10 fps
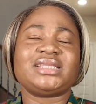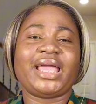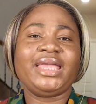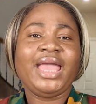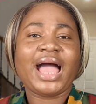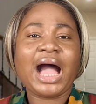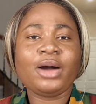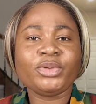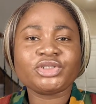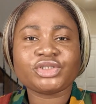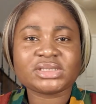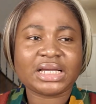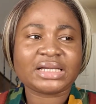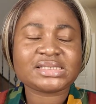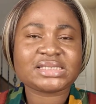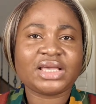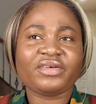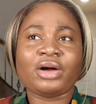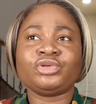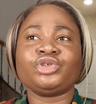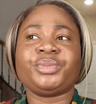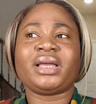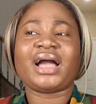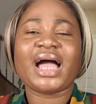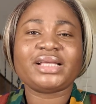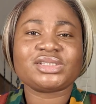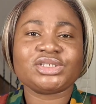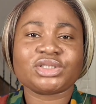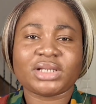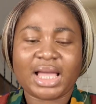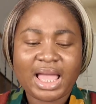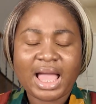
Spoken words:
like how we treat ourselves, how we should be kind to each other,